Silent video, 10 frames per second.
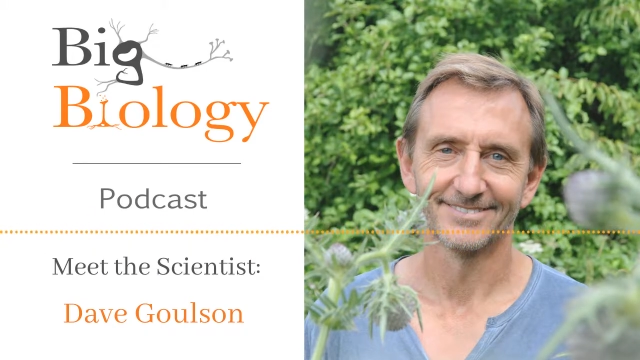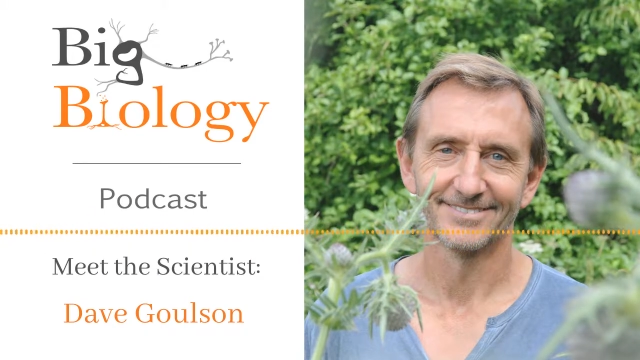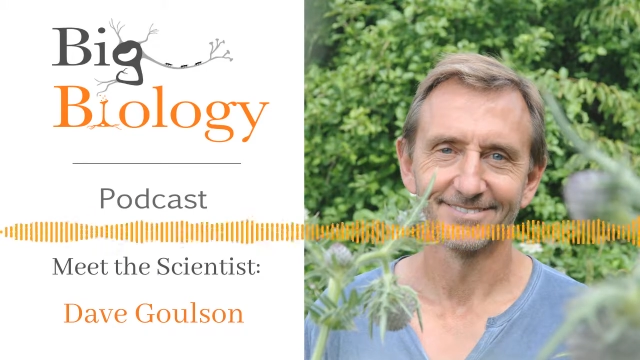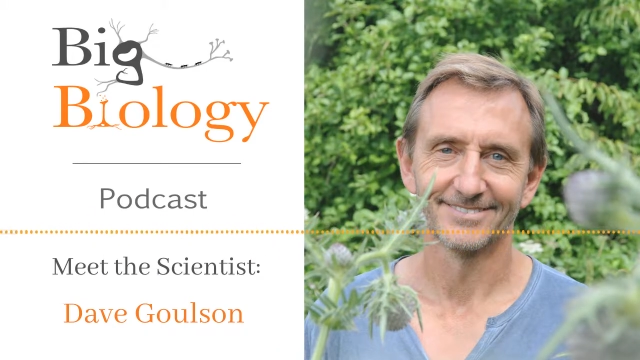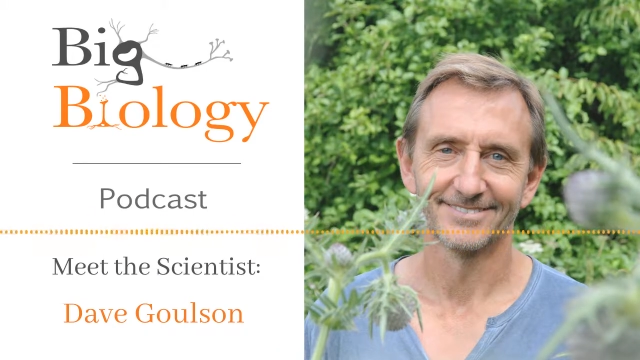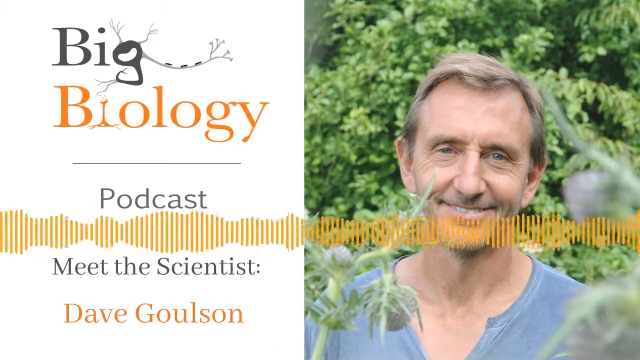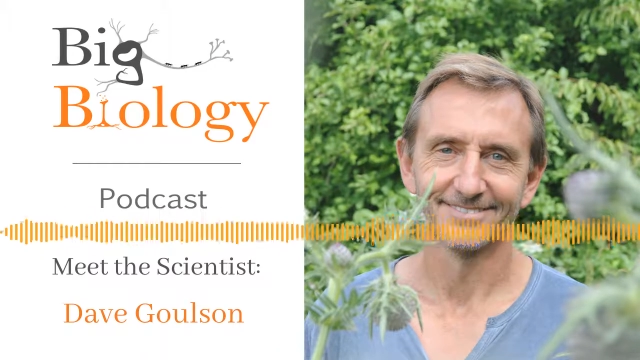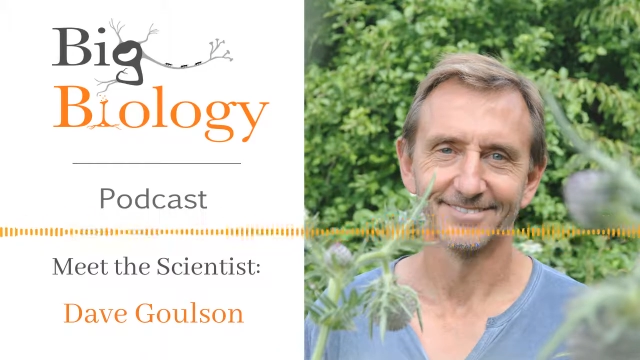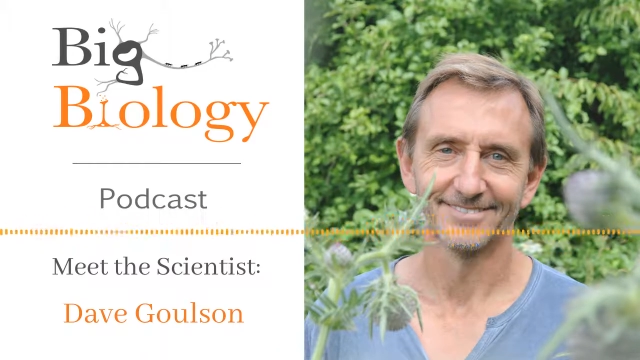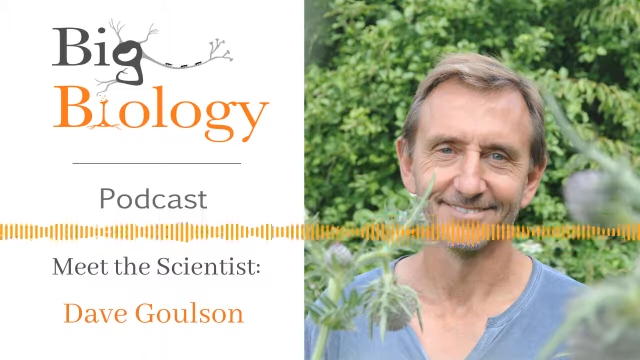how
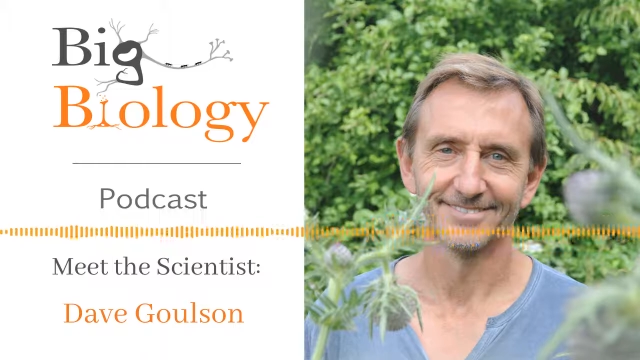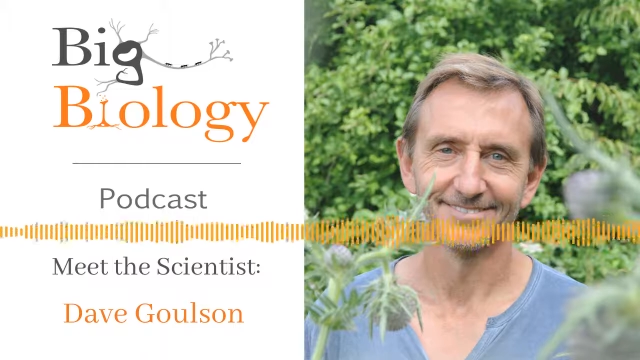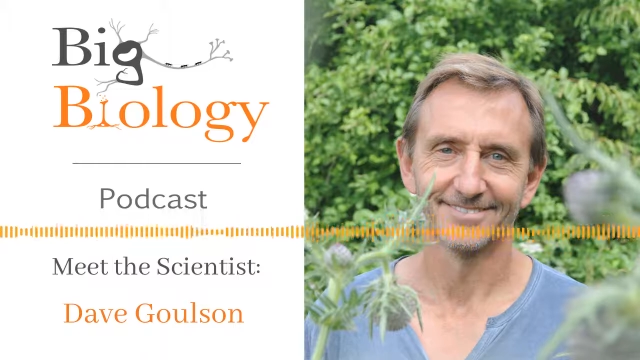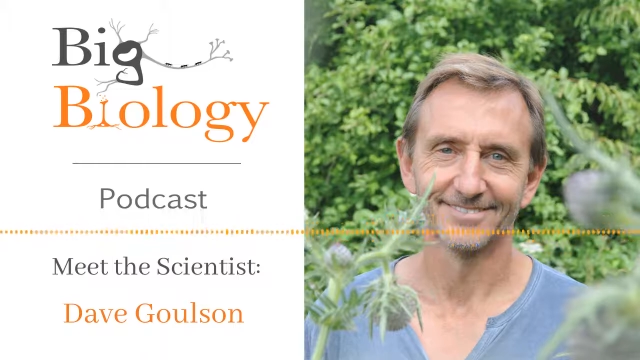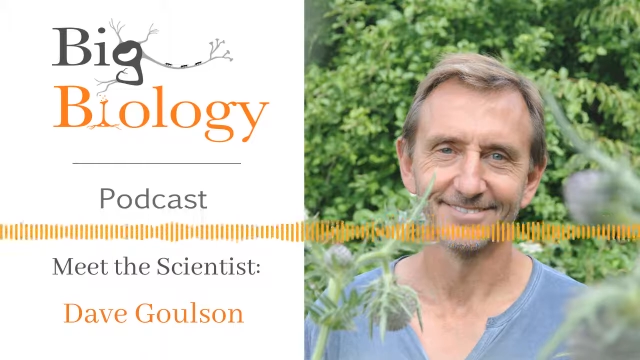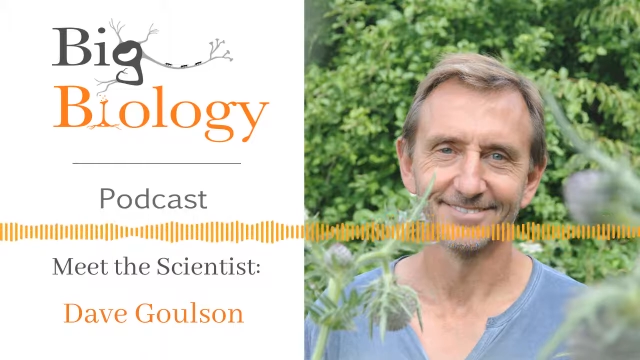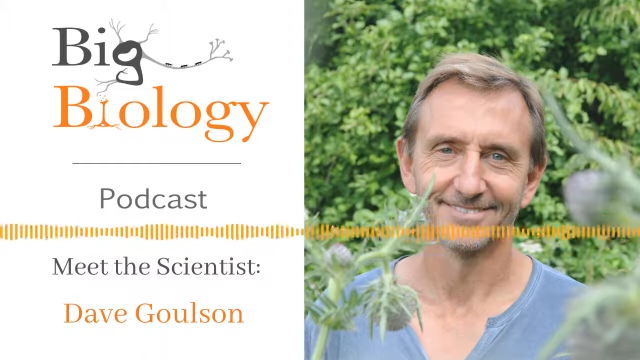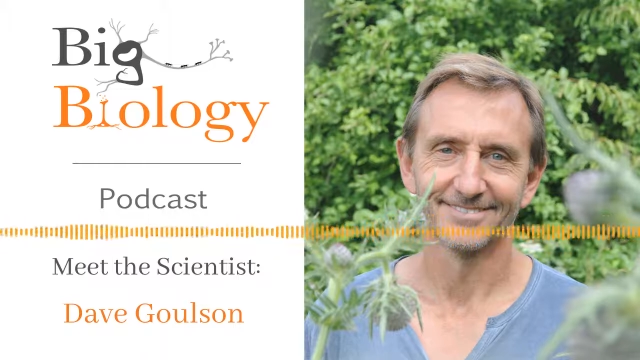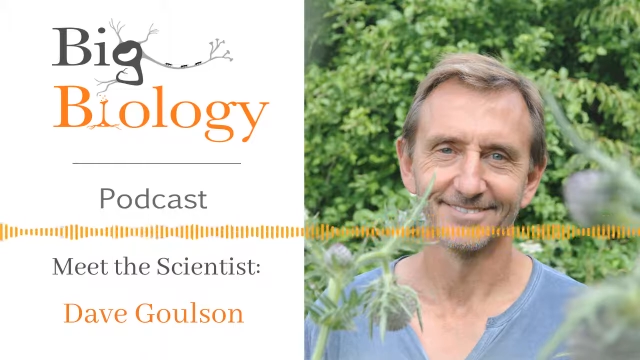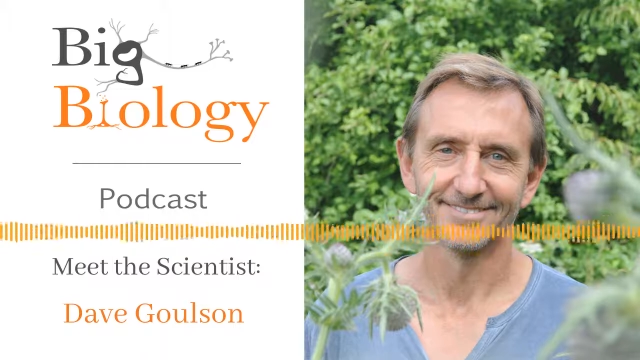profoundly different the
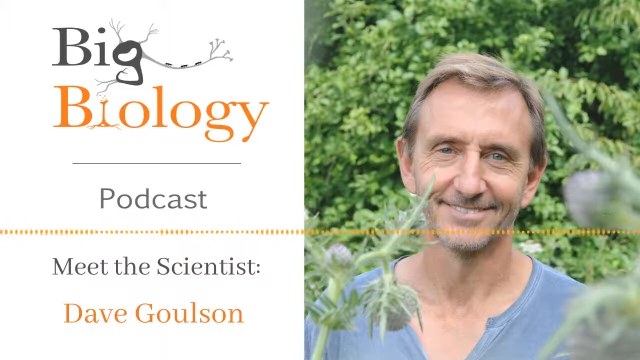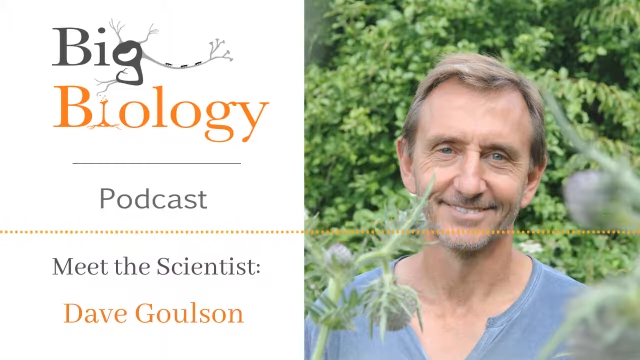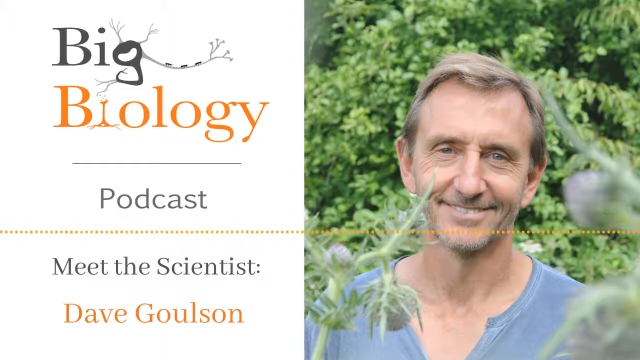landscape